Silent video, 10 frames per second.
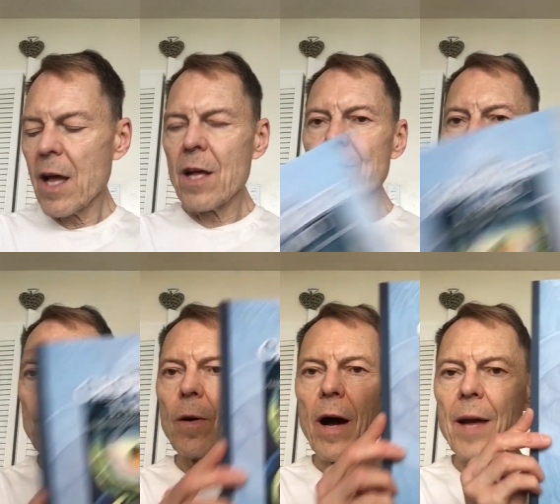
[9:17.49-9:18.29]

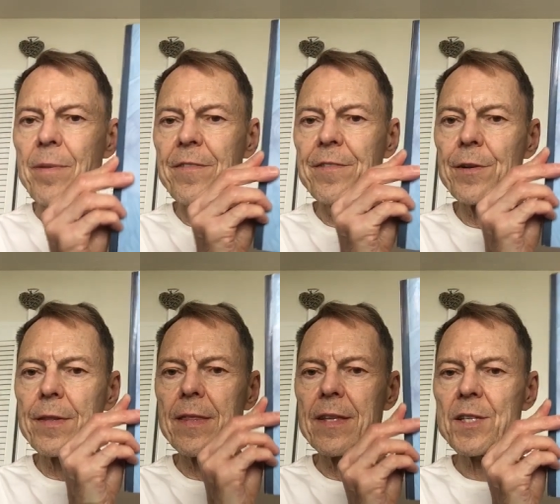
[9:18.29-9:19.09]
So I prefer
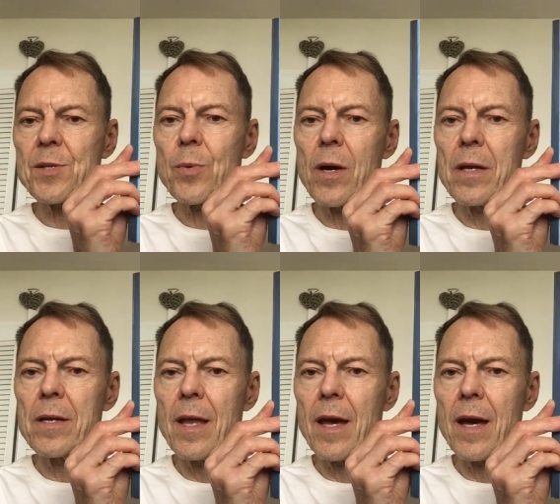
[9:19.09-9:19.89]
this
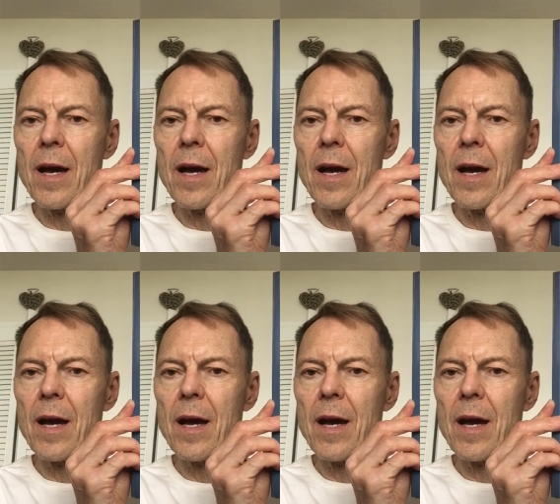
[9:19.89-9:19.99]
one,